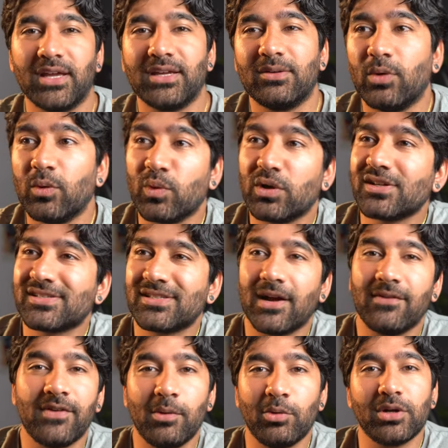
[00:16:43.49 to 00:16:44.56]
Like, we're gonna
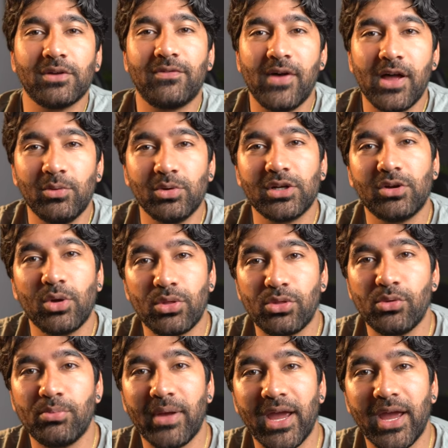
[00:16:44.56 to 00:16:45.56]
stuff up, we're gonna fail, we're gonna go through